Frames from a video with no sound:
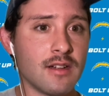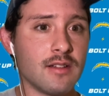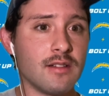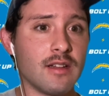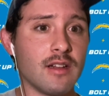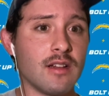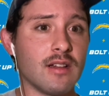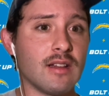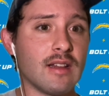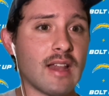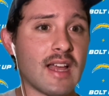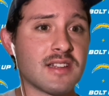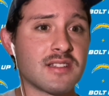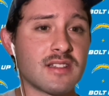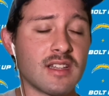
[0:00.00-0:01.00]
A little
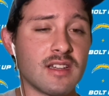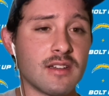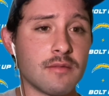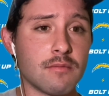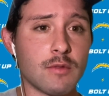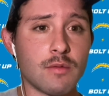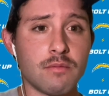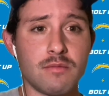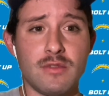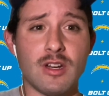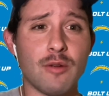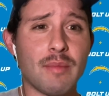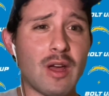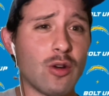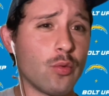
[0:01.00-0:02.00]
less than,
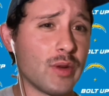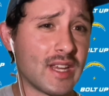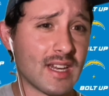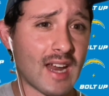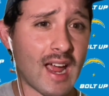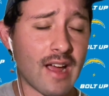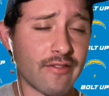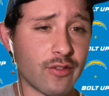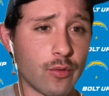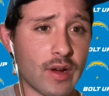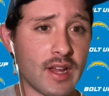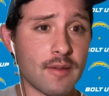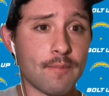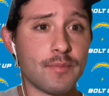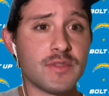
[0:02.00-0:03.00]
about a week and a half
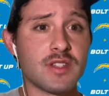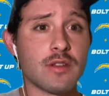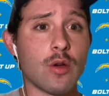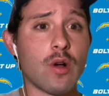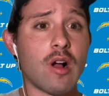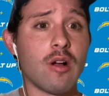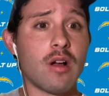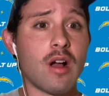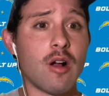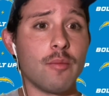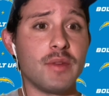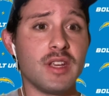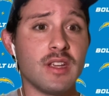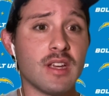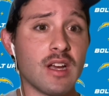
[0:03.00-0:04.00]
away. So I'll
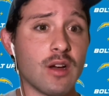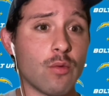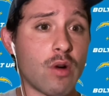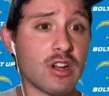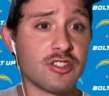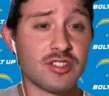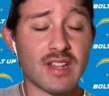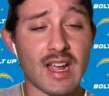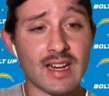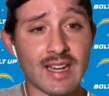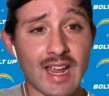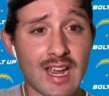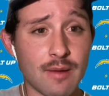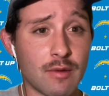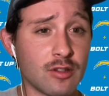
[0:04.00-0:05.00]
be watching that
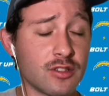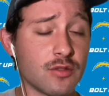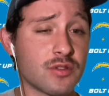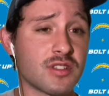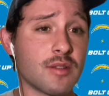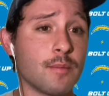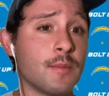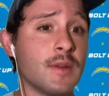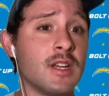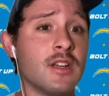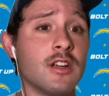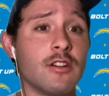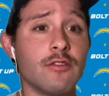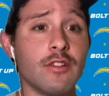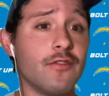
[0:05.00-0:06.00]
game. I'll do some
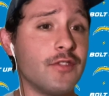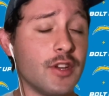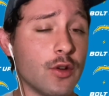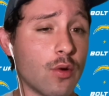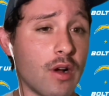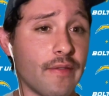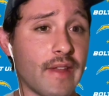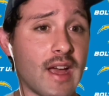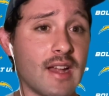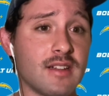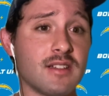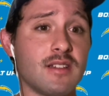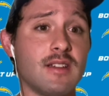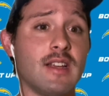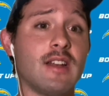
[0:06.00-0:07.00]
review on that
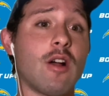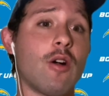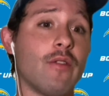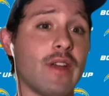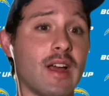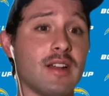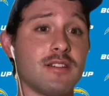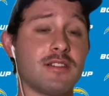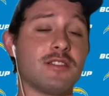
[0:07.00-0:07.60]
and all that.